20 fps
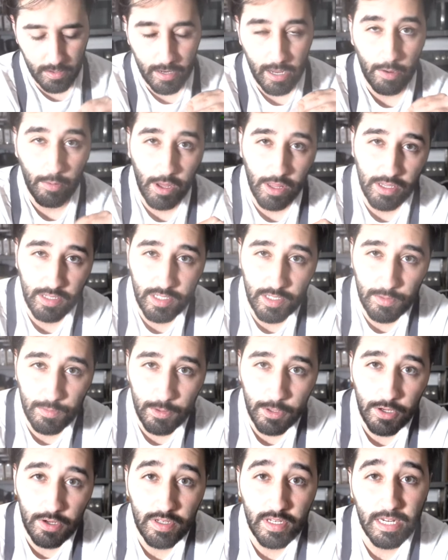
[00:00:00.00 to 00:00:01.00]
Now while this is
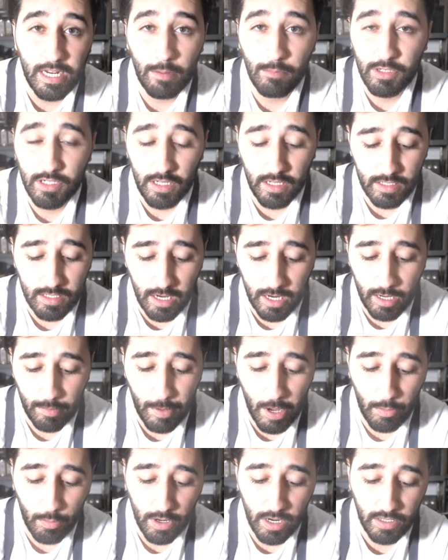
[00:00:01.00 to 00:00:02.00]
reducing, I'm just going to talk
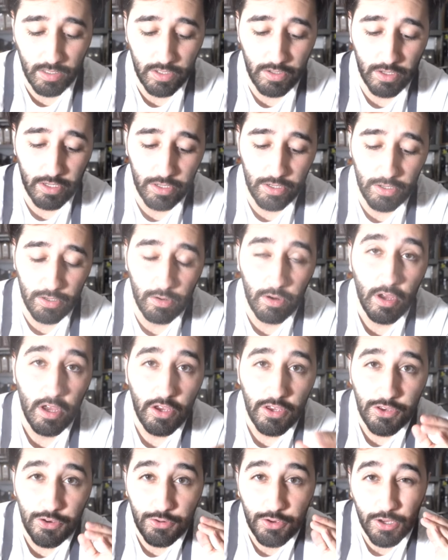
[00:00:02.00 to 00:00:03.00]
about what else you could do.
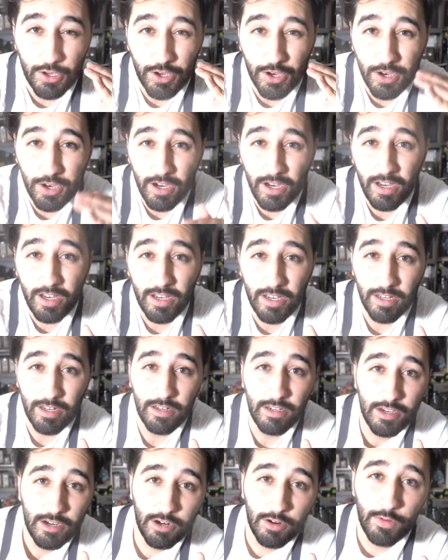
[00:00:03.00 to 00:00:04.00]
You could
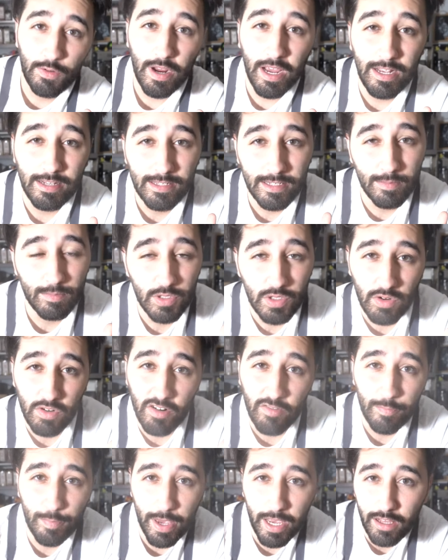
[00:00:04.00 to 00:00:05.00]
create some sort
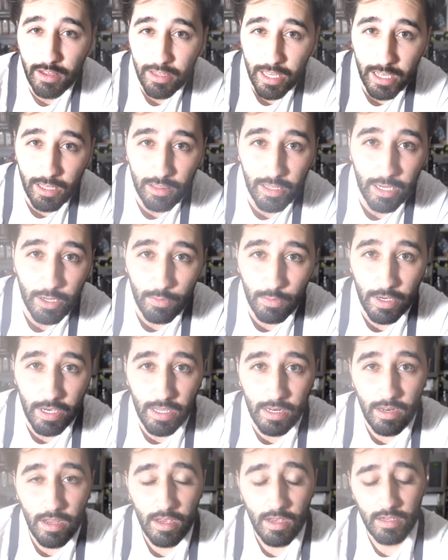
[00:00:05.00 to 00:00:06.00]
of pickling
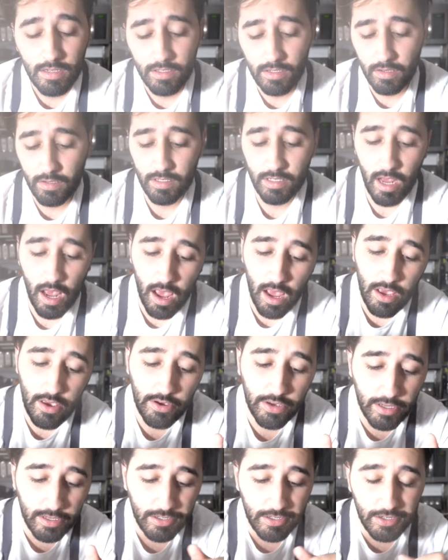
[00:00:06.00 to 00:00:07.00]
liquid. So say you
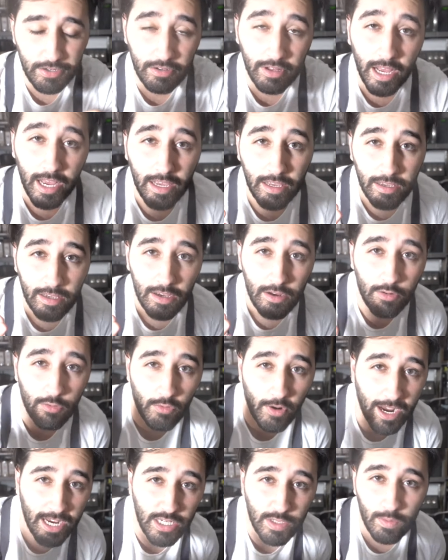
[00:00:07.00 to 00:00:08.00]
could do like
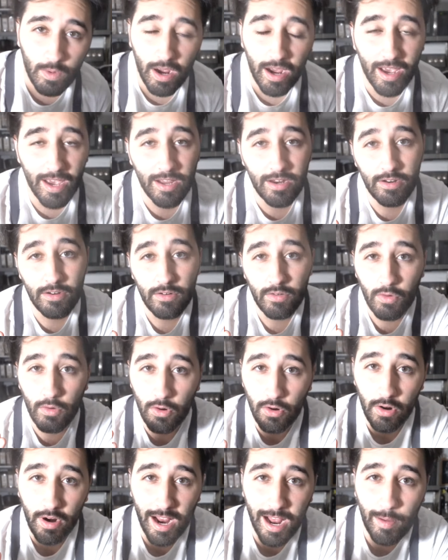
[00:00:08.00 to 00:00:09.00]
rice wine
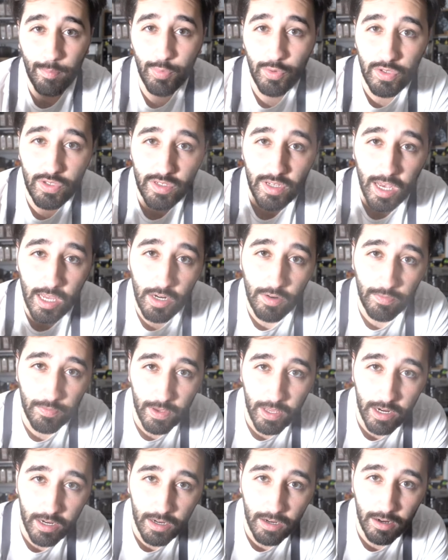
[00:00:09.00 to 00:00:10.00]
or apple cider
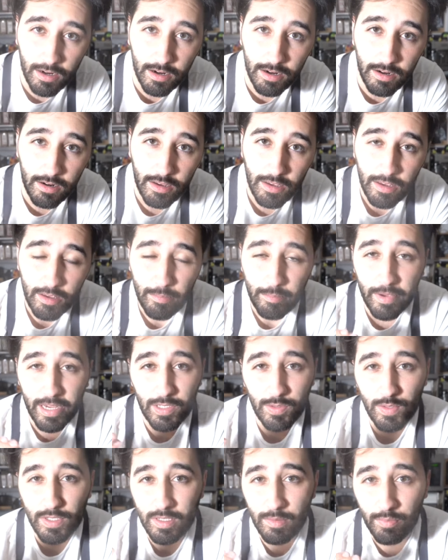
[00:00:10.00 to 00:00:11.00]
vinegar
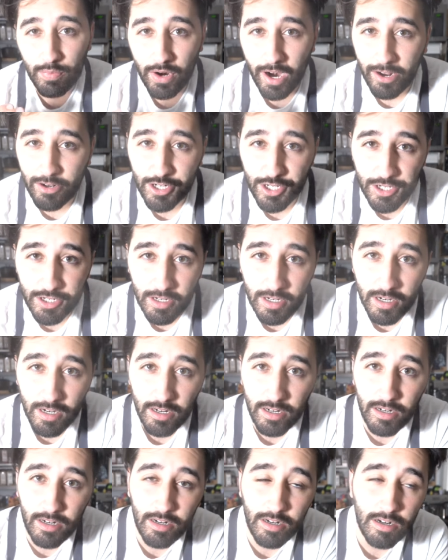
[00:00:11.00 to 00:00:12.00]
mixed with some brown
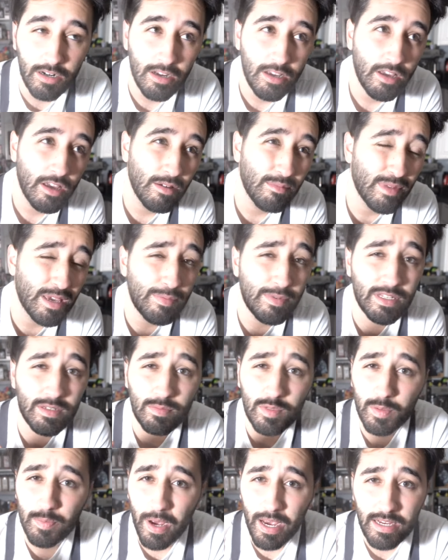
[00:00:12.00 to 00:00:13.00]
sugar, maybe
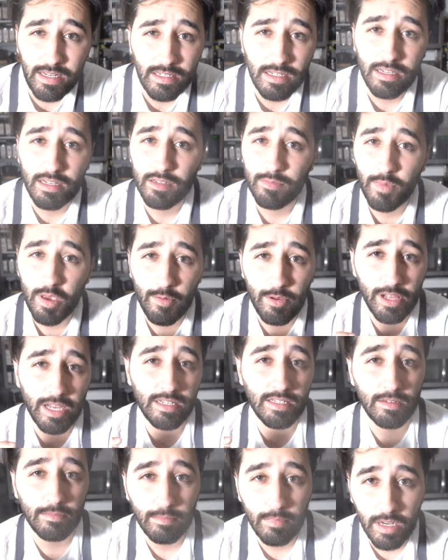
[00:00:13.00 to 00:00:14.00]
some spices, maybe
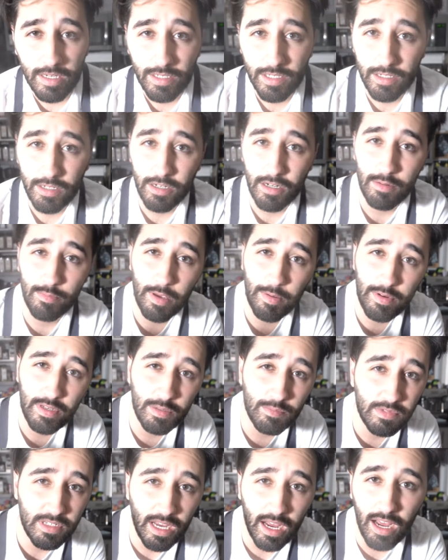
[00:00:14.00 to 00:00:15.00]
like some mustard, maybe
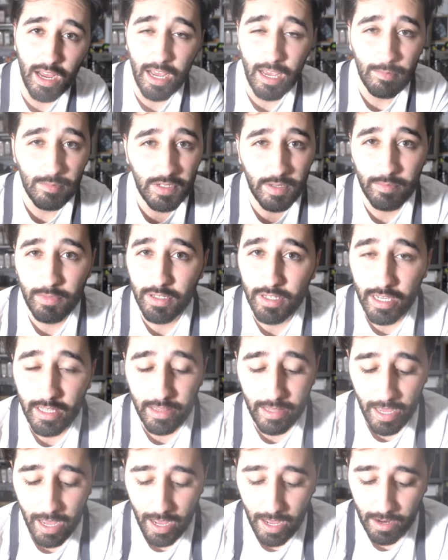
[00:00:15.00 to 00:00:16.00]
some thyme, something
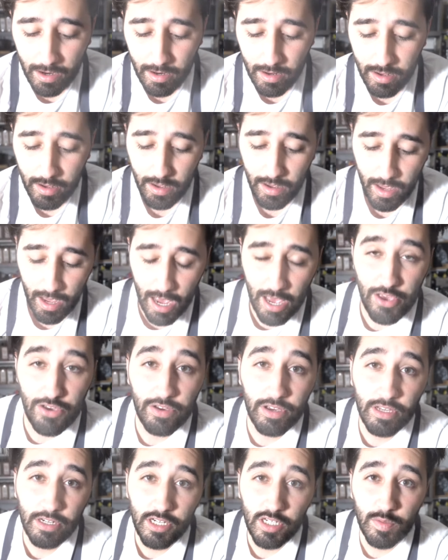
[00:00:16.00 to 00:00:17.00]
like that. And you
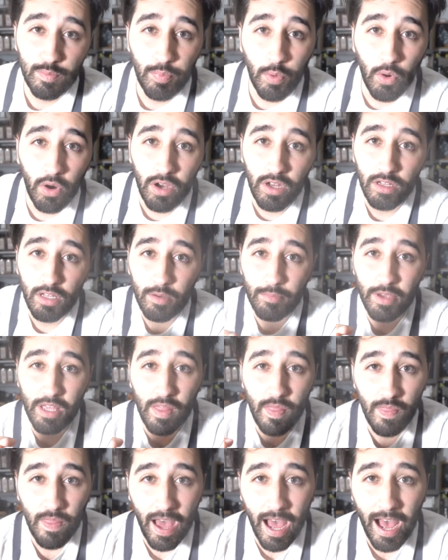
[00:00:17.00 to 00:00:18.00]
could just boil them
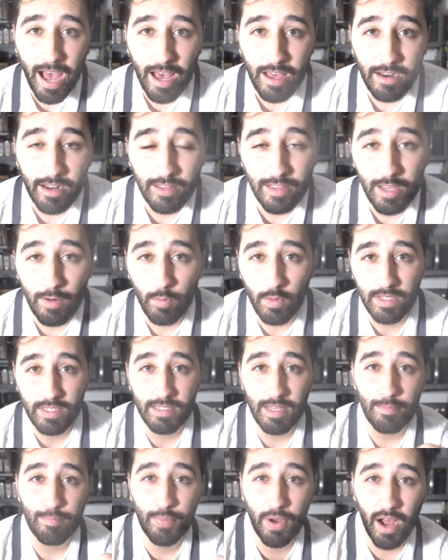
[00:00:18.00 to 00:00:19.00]
in that. And then once
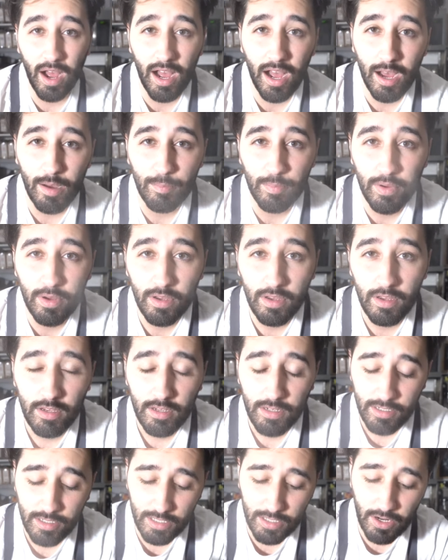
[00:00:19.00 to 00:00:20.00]
they pop,
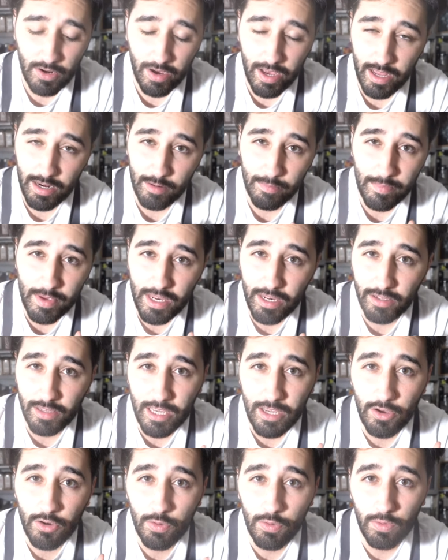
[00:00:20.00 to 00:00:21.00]
just go ahead and
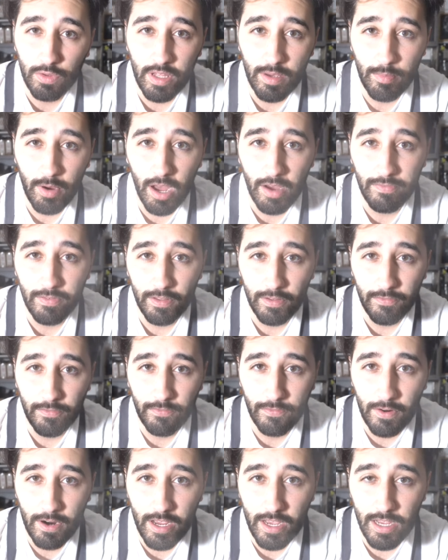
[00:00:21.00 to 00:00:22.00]
immediately cool them off in the
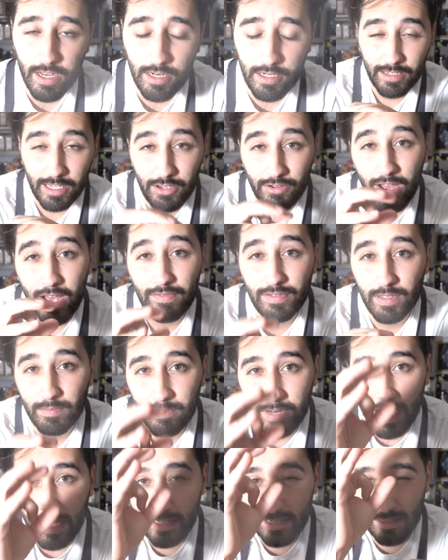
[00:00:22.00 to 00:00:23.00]
fridge. Then you'll have some
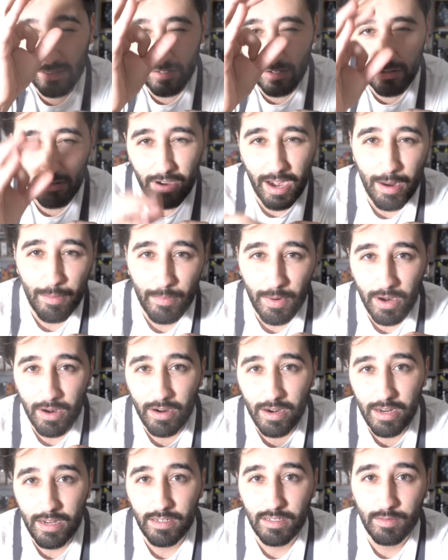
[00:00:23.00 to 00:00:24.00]
nice little
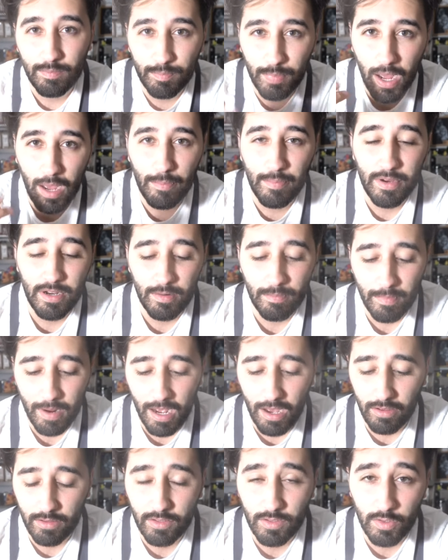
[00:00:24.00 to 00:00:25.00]
cranberries pop in your
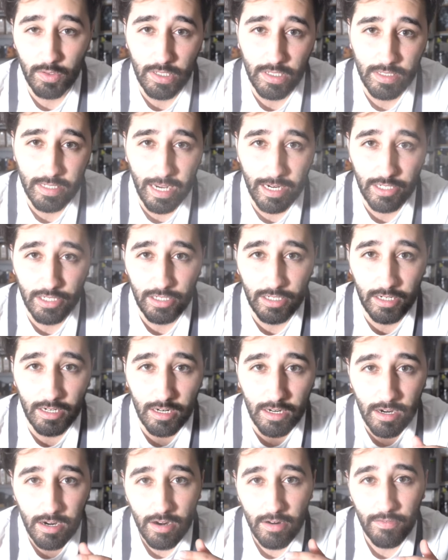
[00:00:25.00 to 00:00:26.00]
mouth sort of
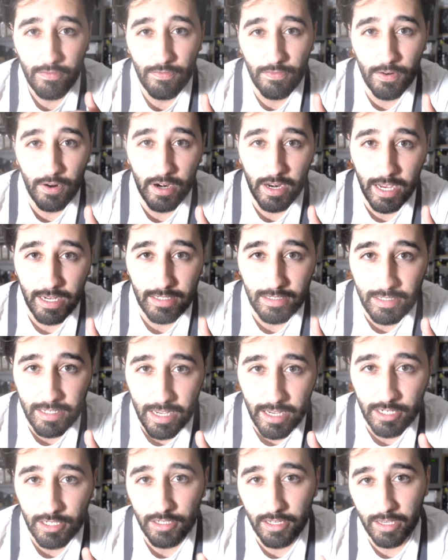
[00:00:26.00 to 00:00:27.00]
texture for a nice
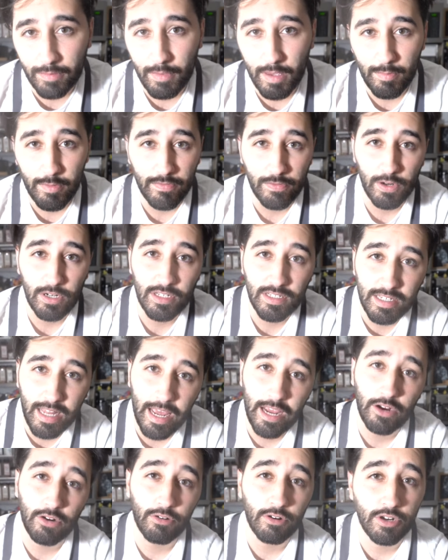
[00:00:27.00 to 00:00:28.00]
dish, like maybe for a
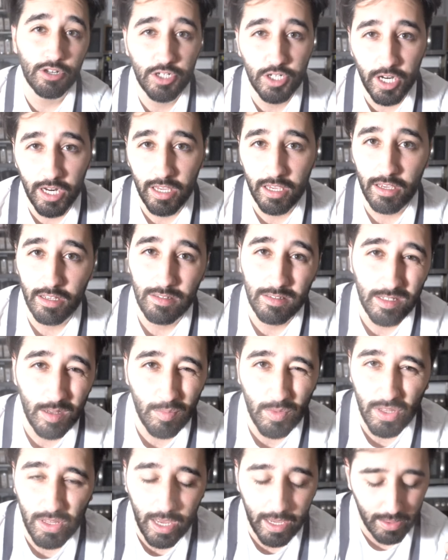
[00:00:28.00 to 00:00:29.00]
steak or a chicken,
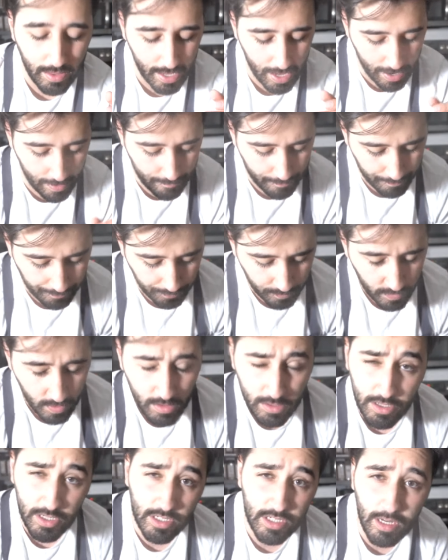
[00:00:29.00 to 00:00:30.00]
something like that.
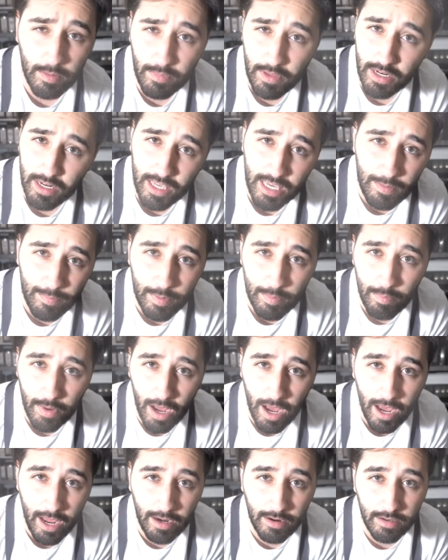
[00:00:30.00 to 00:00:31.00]
Just something to keep in
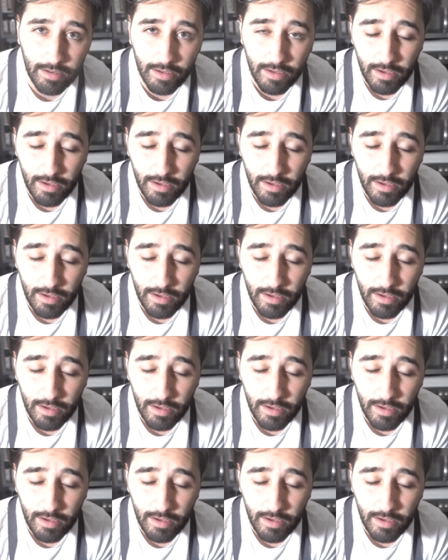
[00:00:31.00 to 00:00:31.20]
mind.